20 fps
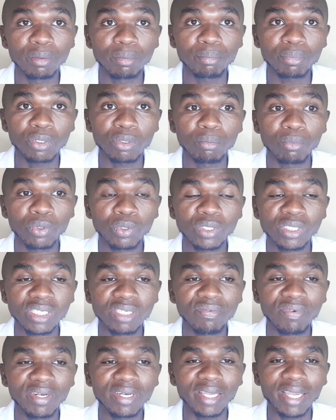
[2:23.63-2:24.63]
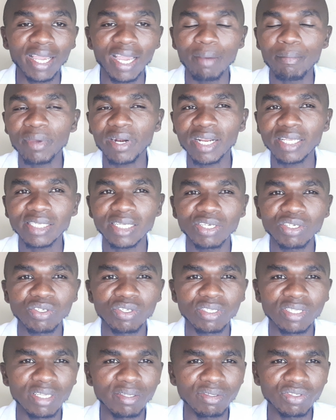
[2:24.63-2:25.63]
promote even cameras, that
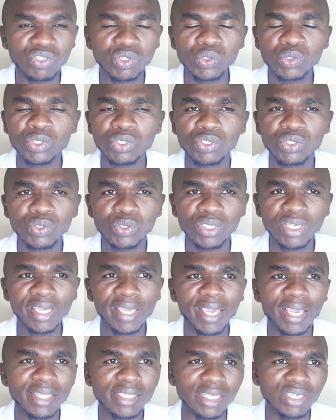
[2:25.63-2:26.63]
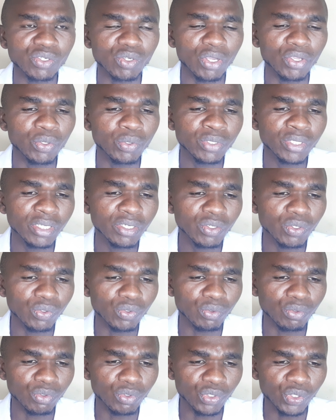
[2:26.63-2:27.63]
the shooting gears that you are using to
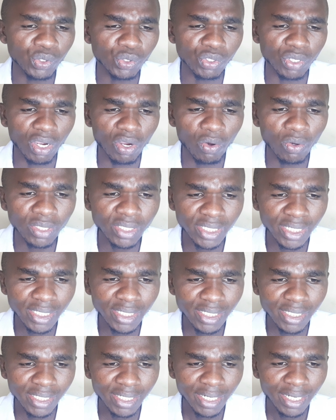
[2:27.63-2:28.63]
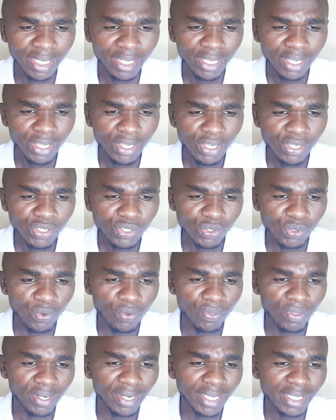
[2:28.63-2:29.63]
shoot your content.
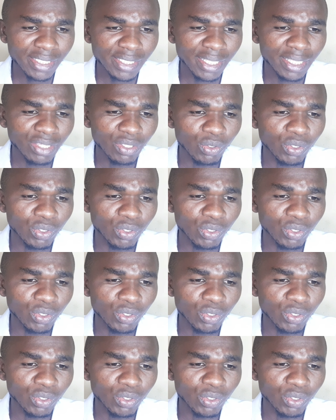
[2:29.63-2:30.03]
So the next thing you